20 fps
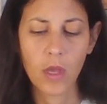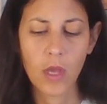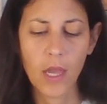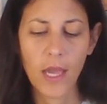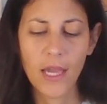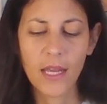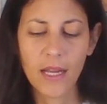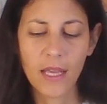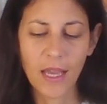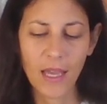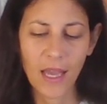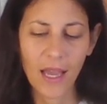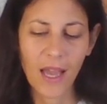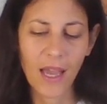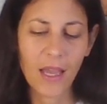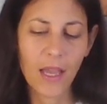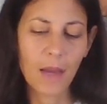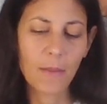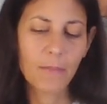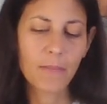And
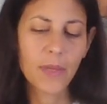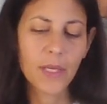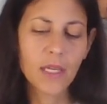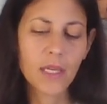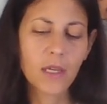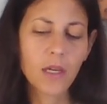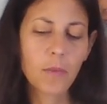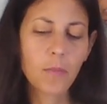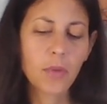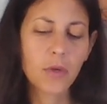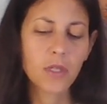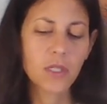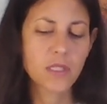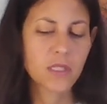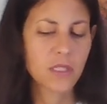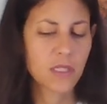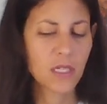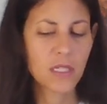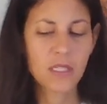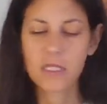I, am picking up.
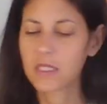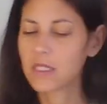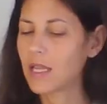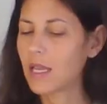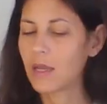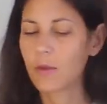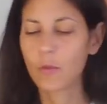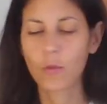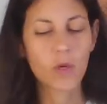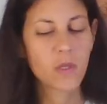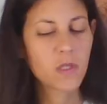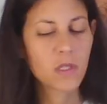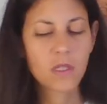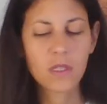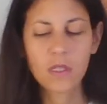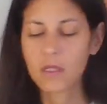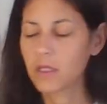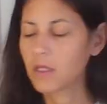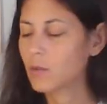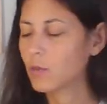It's it's not, it
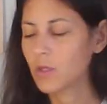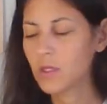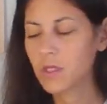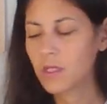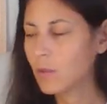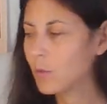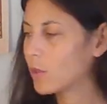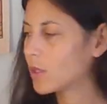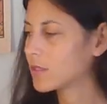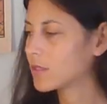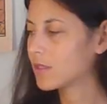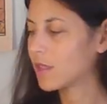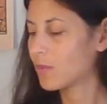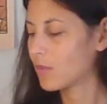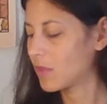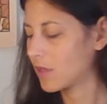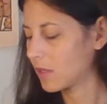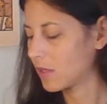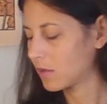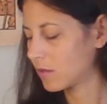wasn't a it wasn't a one time
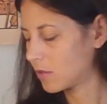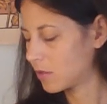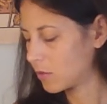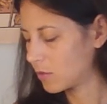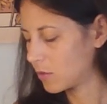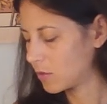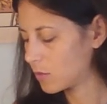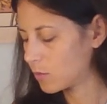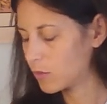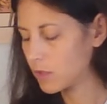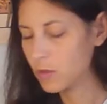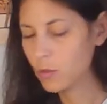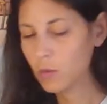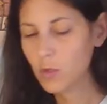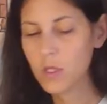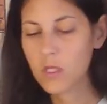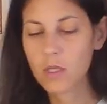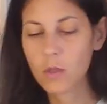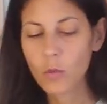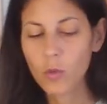thing. It, it
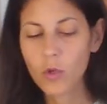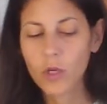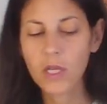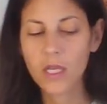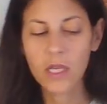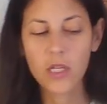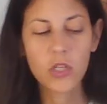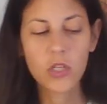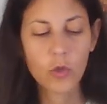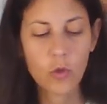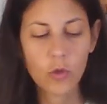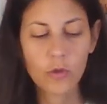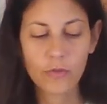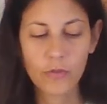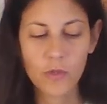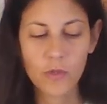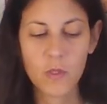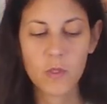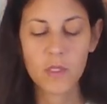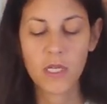was someone in your
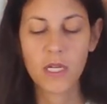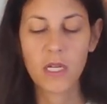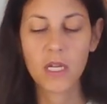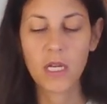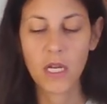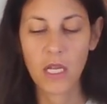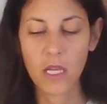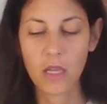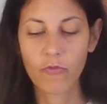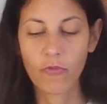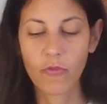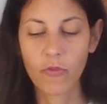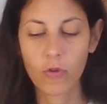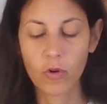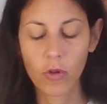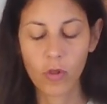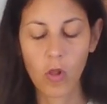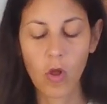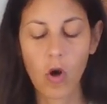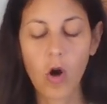vicinity
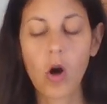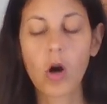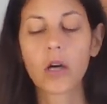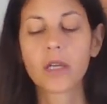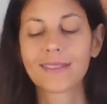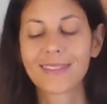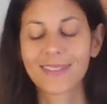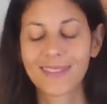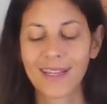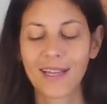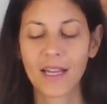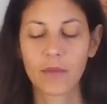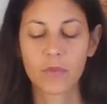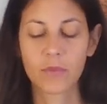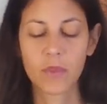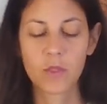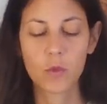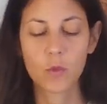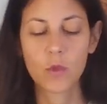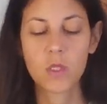for a long time.
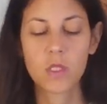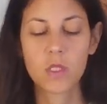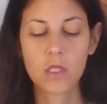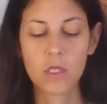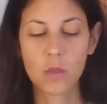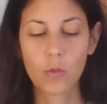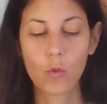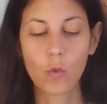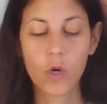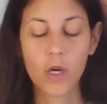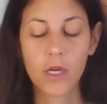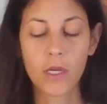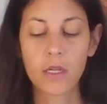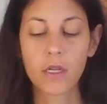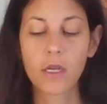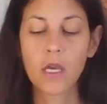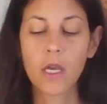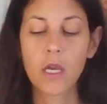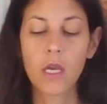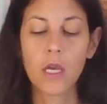This was
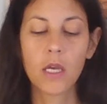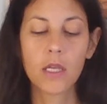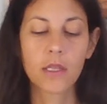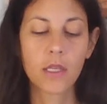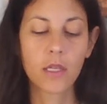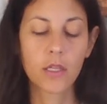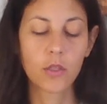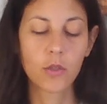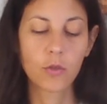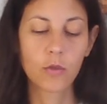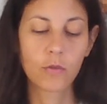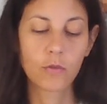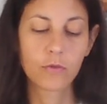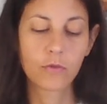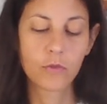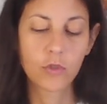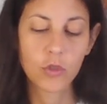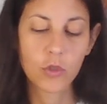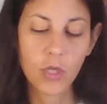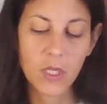someone that you
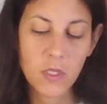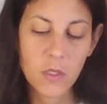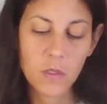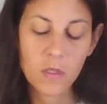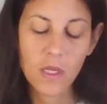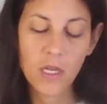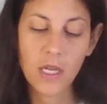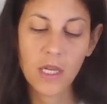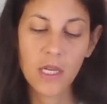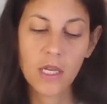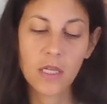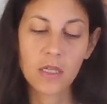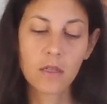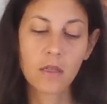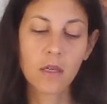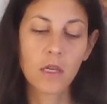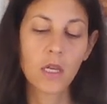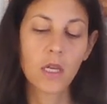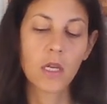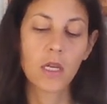trusted,
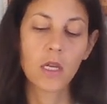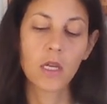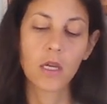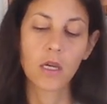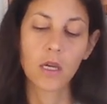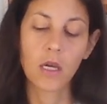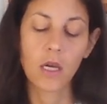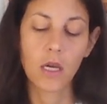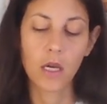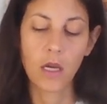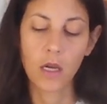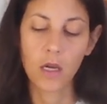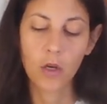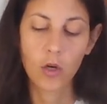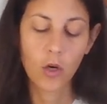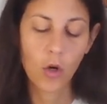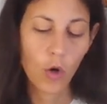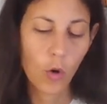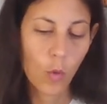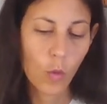a
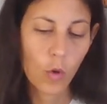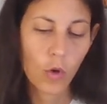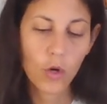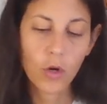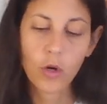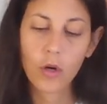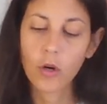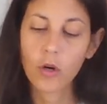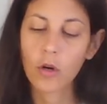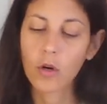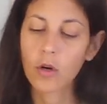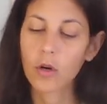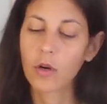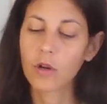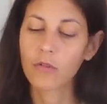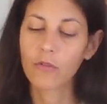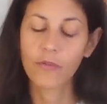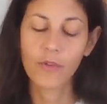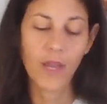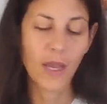
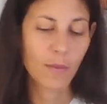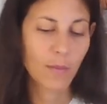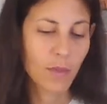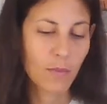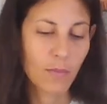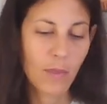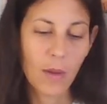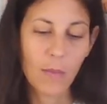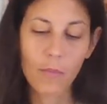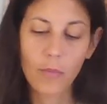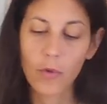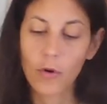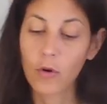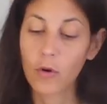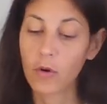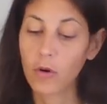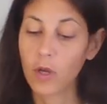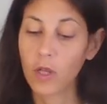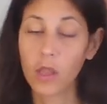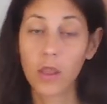coworker, a family
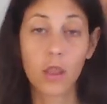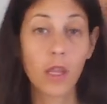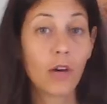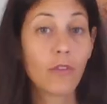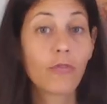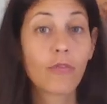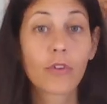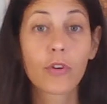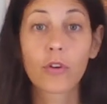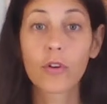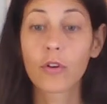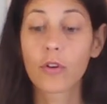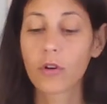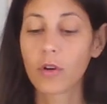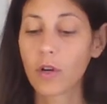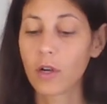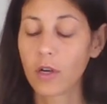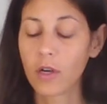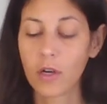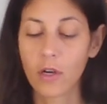member, a
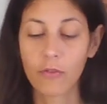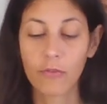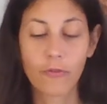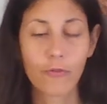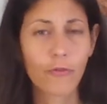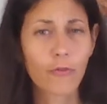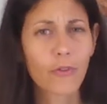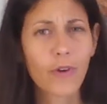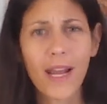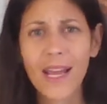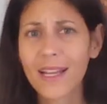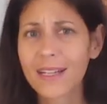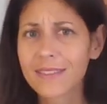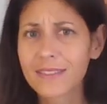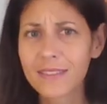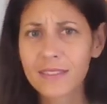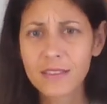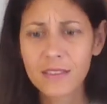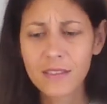lover, a friend.